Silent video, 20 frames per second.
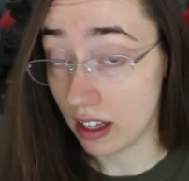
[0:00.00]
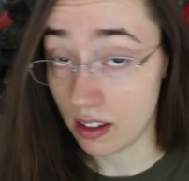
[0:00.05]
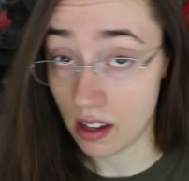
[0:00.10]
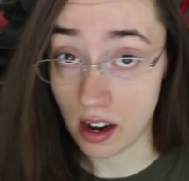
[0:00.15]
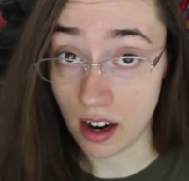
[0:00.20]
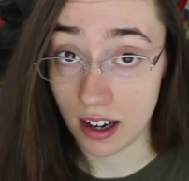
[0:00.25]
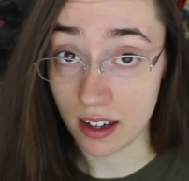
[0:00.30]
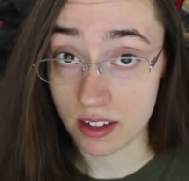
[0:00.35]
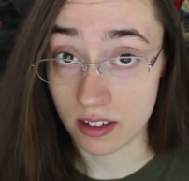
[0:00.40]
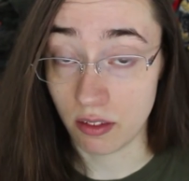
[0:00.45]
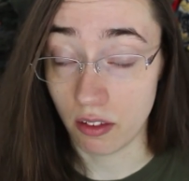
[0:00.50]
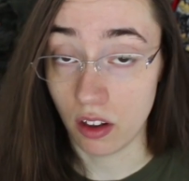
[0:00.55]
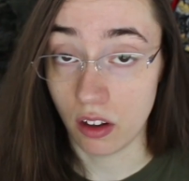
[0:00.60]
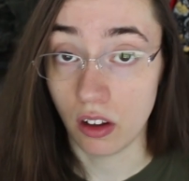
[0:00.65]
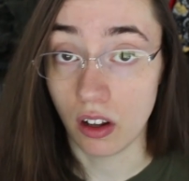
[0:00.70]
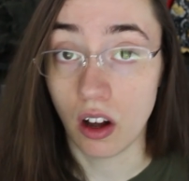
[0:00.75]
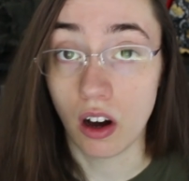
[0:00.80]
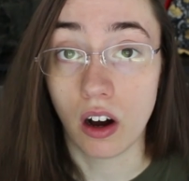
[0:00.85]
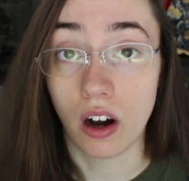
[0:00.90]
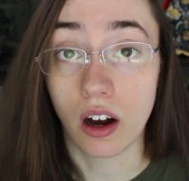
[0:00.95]
in the eyes of the
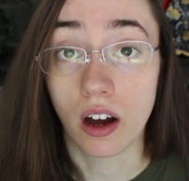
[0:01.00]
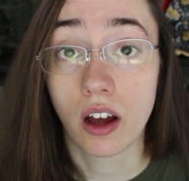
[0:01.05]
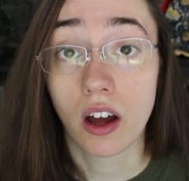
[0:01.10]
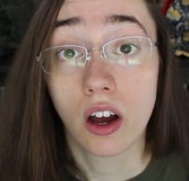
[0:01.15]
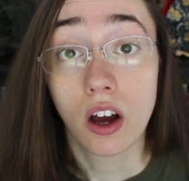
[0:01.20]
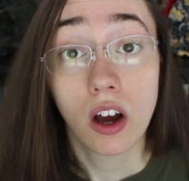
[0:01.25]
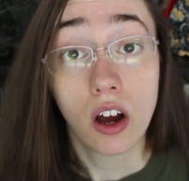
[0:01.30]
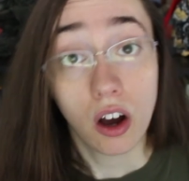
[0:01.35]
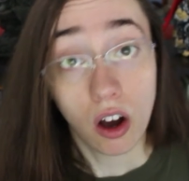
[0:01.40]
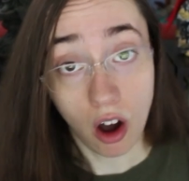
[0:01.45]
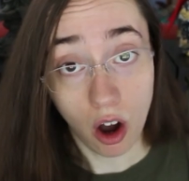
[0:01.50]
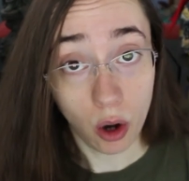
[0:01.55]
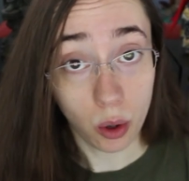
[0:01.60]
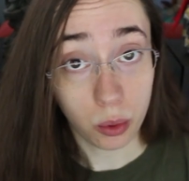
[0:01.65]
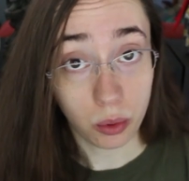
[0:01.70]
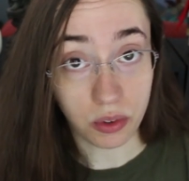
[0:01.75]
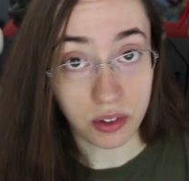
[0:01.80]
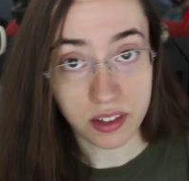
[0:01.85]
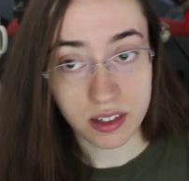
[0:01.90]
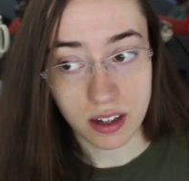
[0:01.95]
law
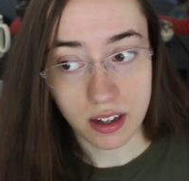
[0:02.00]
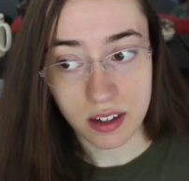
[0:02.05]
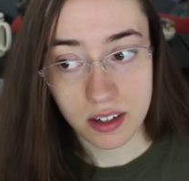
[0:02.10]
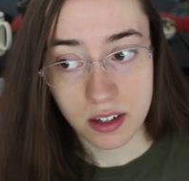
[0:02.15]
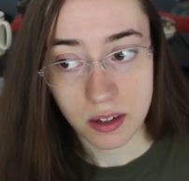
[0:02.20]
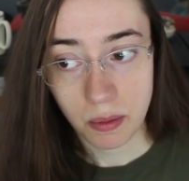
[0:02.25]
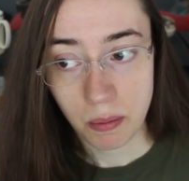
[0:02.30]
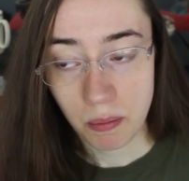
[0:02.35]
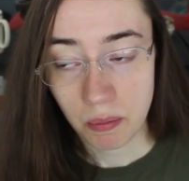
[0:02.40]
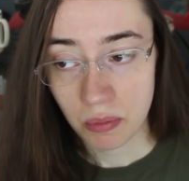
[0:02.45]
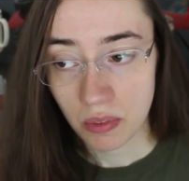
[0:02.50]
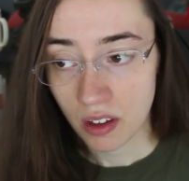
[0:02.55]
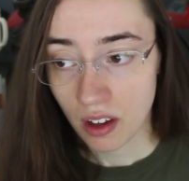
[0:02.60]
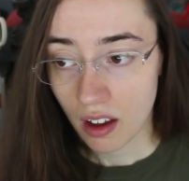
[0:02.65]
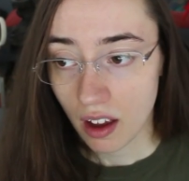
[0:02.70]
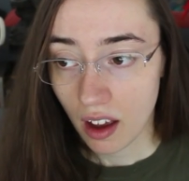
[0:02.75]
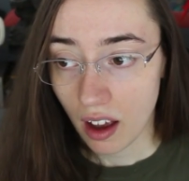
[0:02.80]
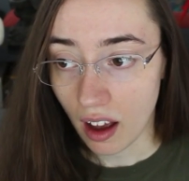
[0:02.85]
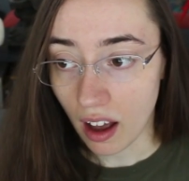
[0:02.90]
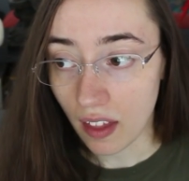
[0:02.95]
owns it.
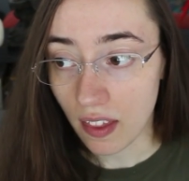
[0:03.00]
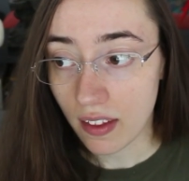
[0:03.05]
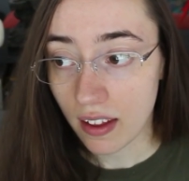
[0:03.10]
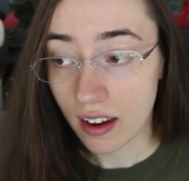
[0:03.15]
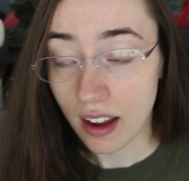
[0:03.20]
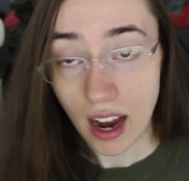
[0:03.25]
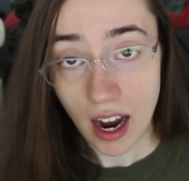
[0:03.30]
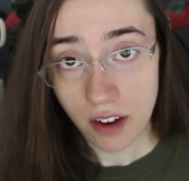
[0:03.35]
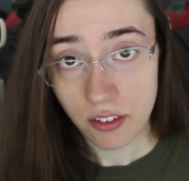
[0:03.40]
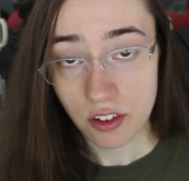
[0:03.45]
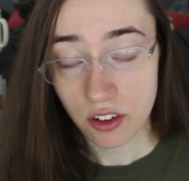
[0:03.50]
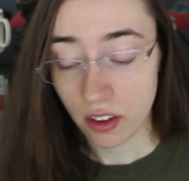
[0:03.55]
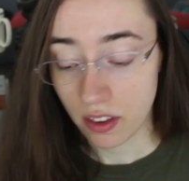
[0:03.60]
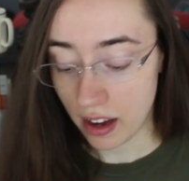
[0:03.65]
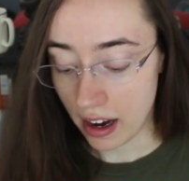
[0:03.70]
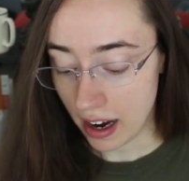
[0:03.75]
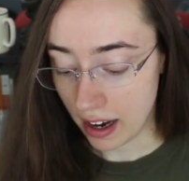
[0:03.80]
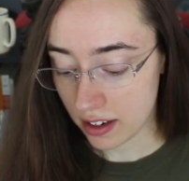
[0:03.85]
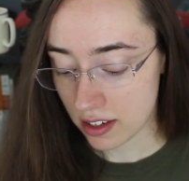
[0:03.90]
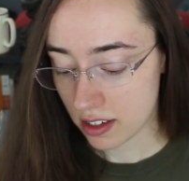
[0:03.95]
And then after
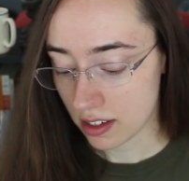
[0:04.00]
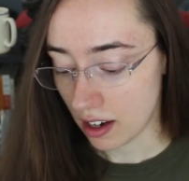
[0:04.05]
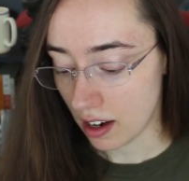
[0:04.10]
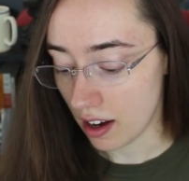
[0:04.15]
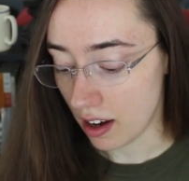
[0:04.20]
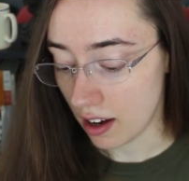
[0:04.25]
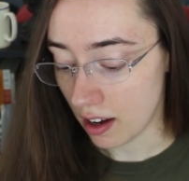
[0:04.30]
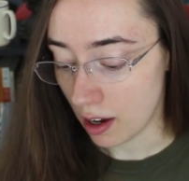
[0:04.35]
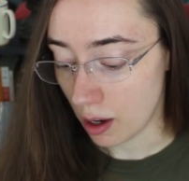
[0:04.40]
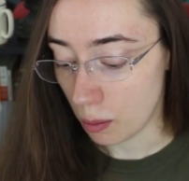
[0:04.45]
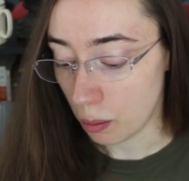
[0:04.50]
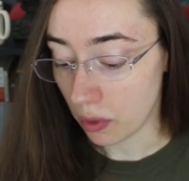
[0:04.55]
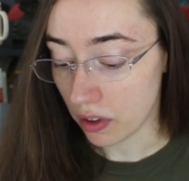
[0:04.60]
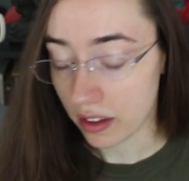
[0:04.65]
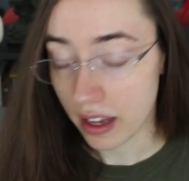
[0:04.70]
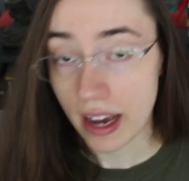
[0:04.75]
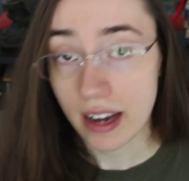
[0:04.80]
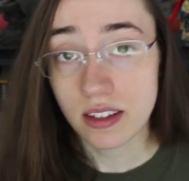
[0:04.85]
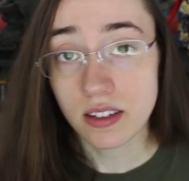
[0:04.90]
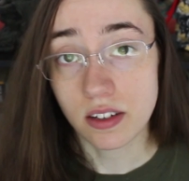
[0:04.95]
that, um,
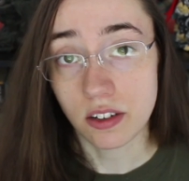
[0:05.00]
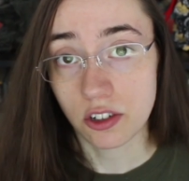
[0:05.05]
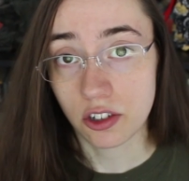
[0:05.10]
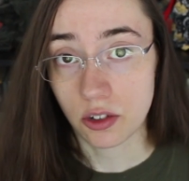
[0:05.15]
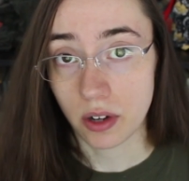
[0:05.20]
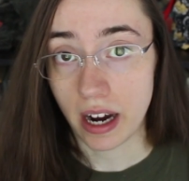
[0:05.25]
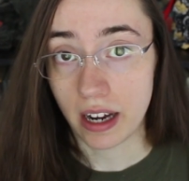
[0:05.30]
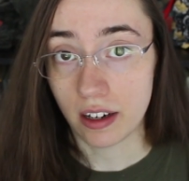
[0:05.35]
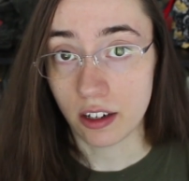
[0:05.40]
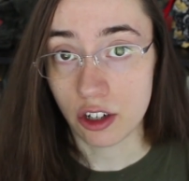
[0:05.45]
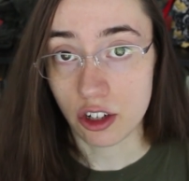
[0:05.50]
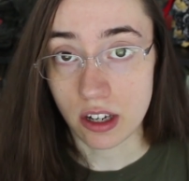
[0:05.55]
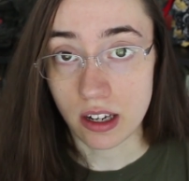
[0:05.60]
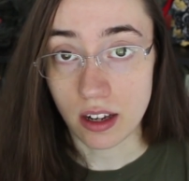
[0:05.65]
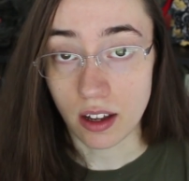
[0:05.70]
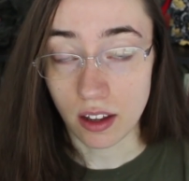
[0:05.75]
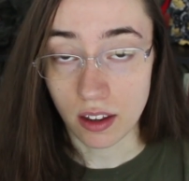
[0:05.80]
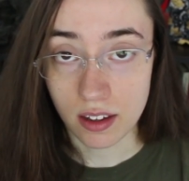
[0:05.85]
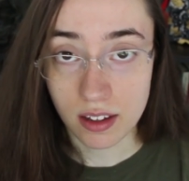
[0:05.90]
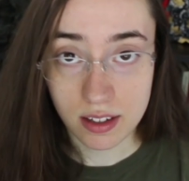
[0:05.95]
with exit
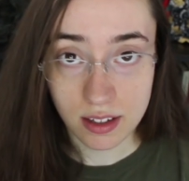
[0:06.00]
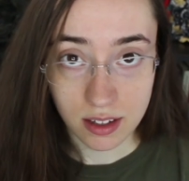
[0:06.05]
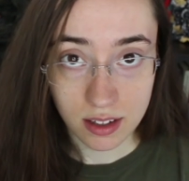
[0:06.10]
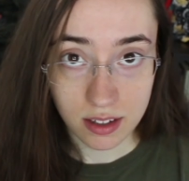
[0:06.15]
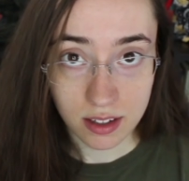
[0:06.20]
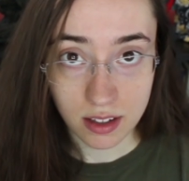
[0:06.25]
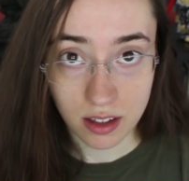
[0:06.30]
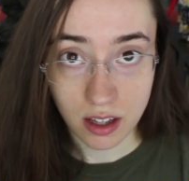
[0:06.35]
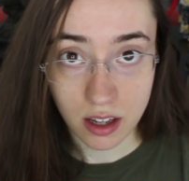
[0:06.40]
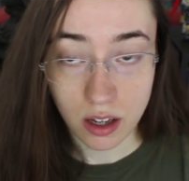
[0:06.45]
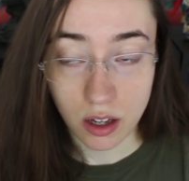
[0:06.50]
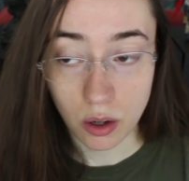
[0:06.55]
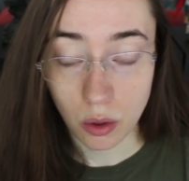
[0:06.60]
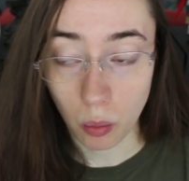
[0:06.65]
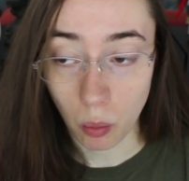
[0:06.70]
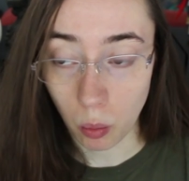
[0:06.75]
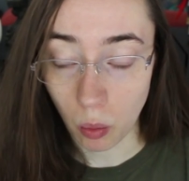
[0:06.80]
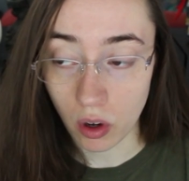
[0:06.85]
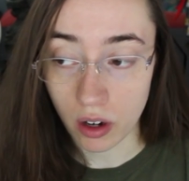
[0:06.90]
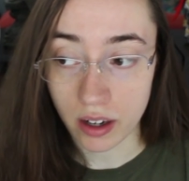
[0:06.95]
strategy, this is the
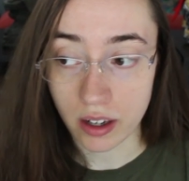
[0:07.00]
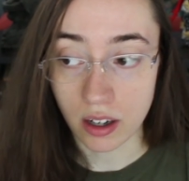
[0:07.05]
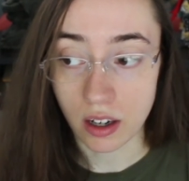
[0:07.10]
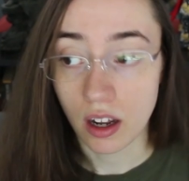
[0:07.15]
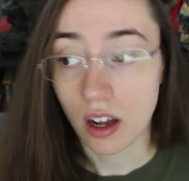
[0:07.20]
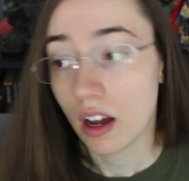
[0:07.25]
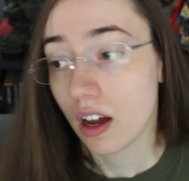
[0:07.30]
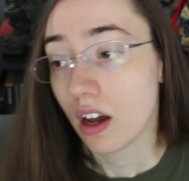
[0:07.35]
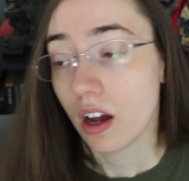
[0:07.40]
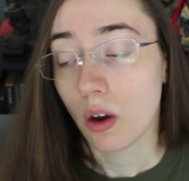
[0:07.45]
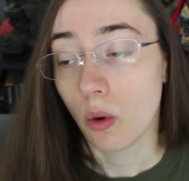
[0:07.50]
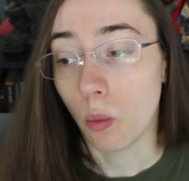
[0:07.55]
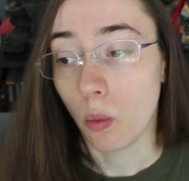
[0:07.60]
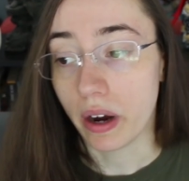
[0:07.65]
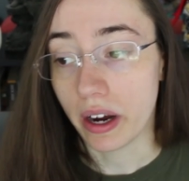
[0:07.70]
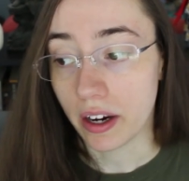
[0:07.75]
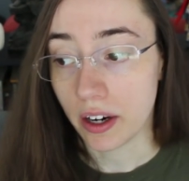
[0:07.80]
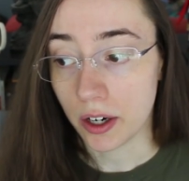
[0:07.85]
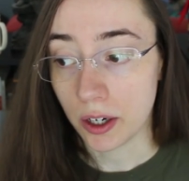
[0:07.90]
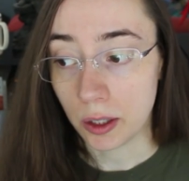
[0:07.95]
one
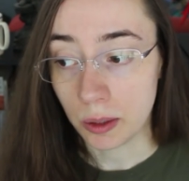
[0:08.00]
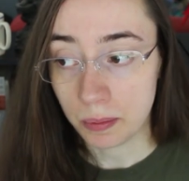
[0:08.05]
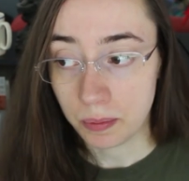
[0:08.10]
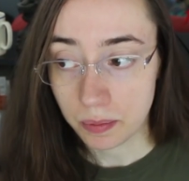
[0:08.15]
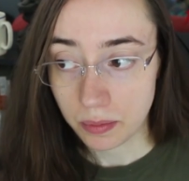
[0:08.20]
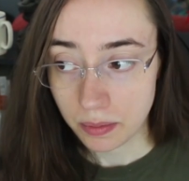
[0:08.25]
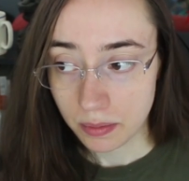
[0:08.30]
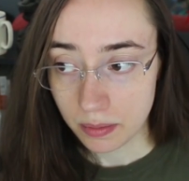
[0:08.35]
where